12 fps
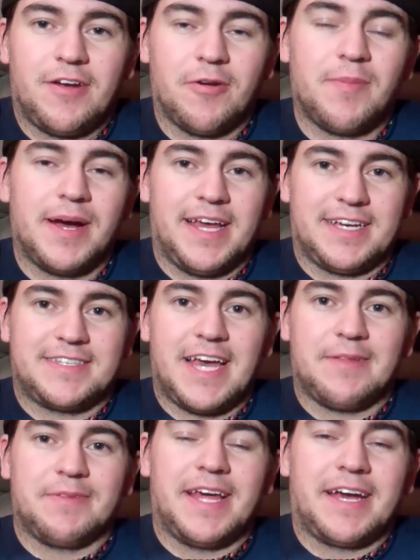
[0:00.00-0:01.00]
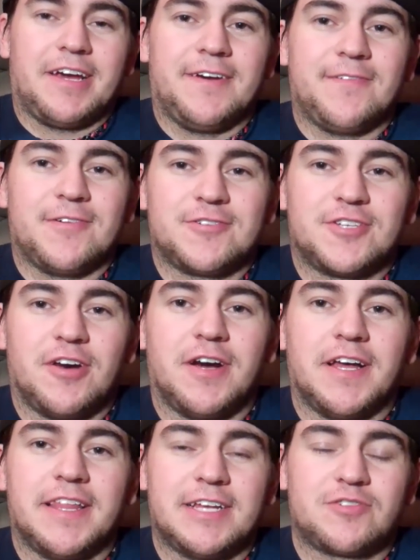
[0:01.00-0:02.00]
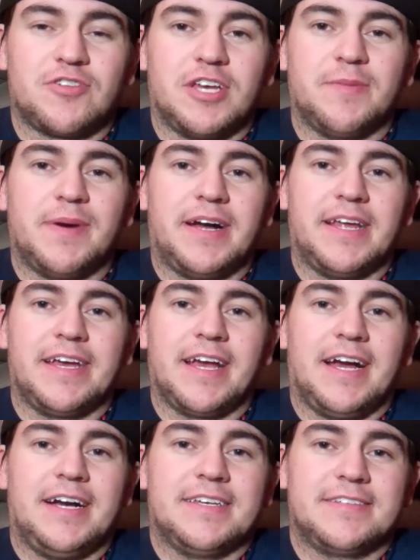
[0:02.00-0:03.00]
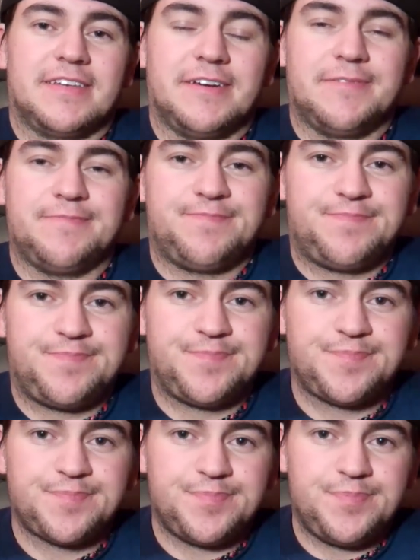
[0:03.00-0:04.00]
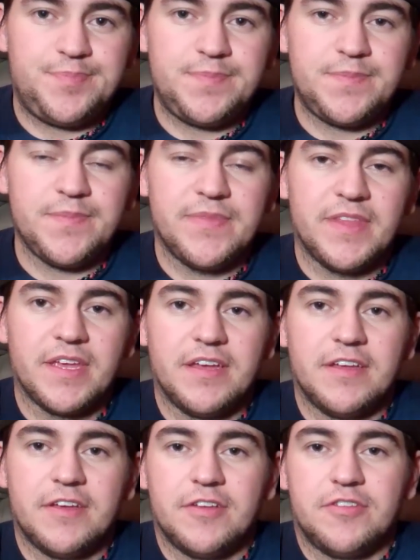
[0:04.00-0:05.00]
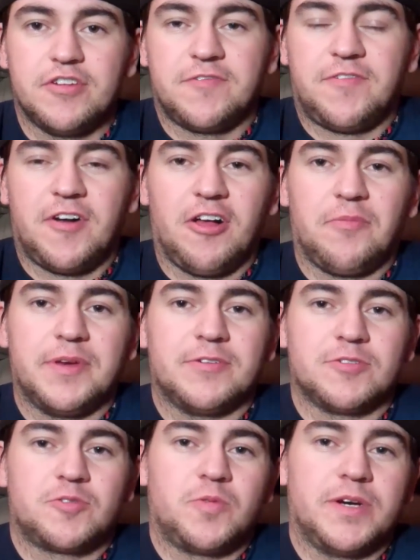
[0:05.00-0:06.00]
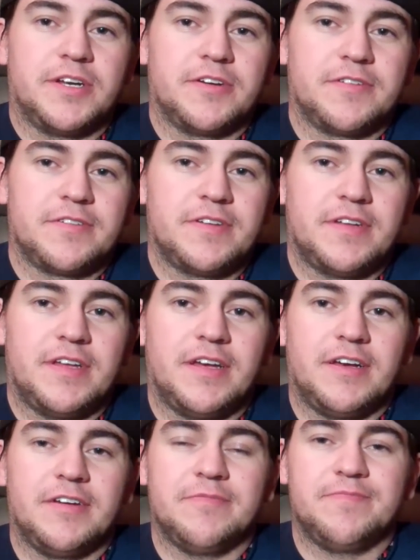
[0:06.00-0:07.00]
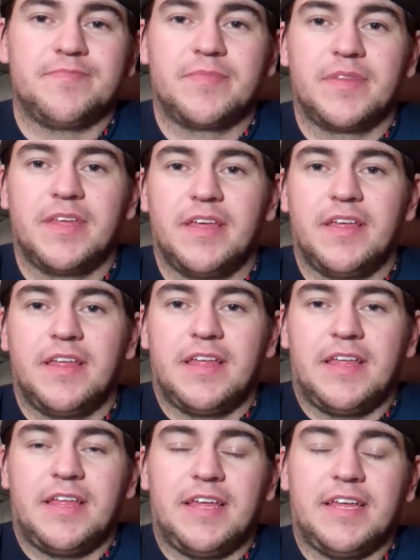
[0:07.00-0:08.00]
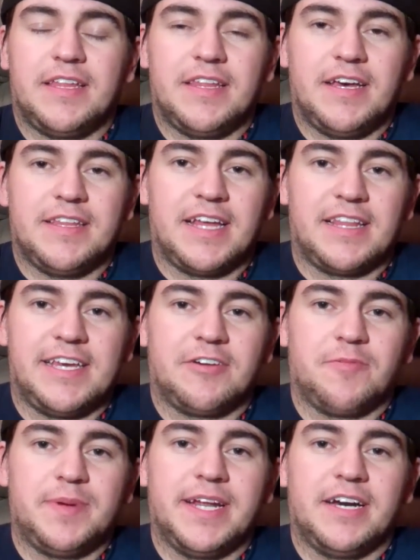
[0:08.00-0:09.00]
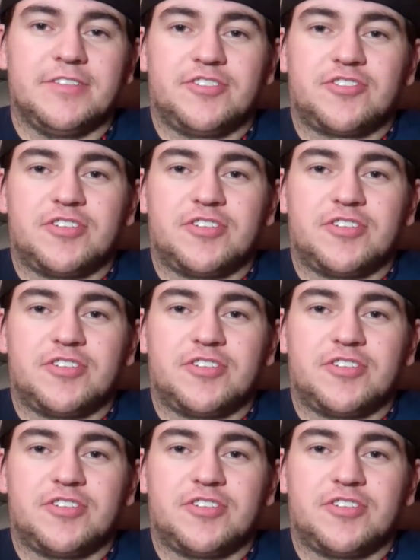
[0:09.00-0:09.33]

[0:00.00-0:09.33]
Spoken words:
or my next game that I cover. So that's really about it, guys. You can follow me on Twitter, and that link will be down in the